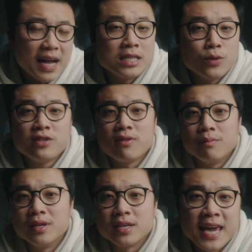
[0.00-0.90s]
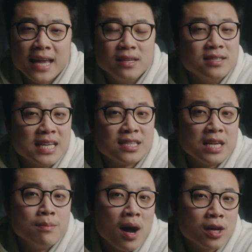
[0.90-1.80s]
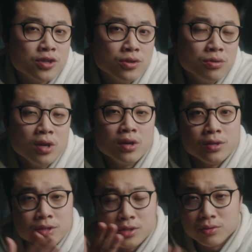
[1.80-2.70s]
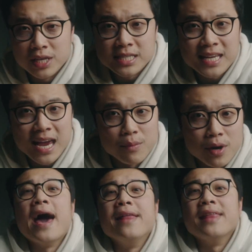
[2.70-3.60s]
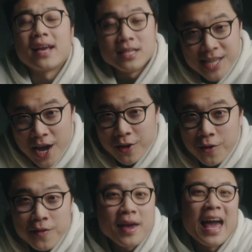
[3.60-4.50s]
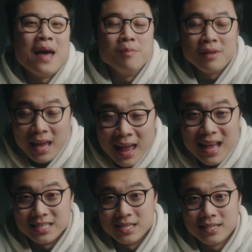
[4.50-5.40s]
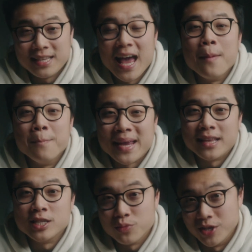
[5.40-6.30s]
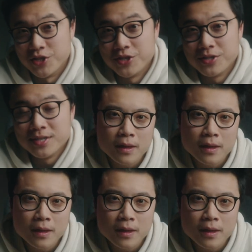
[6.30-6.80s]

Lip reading: I switched from the Canon 6D Mark II to this camera, and I can tell you I'm glad that I made the switch.